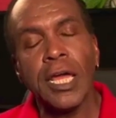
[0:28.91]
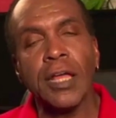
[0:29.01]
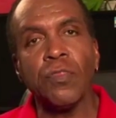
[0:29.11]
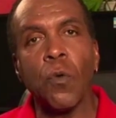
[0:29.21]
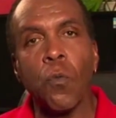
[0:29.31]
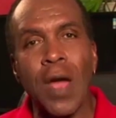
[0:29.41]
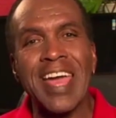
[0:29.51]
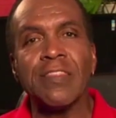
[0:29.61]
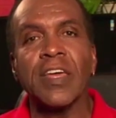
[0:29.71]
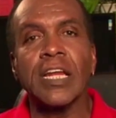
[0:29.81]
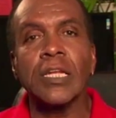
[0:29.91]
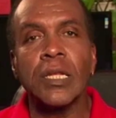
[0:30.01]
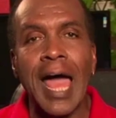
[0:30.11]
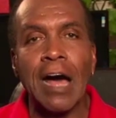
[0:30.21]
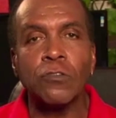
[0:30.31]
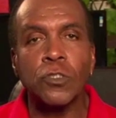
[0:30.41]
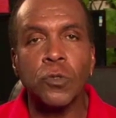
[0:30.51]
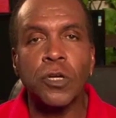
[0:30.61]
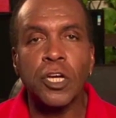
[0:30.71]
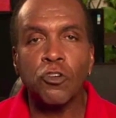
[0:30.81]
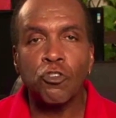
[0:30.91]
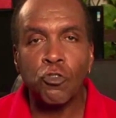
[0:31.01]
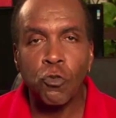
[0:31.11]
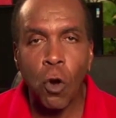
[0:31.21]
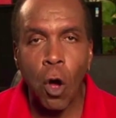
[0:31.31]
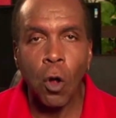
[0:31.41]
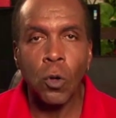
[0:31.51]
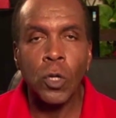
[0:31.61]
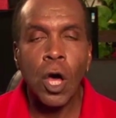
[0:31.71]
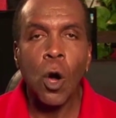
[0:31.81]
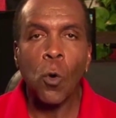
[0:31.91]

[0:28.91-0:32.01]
in the way that allows you to control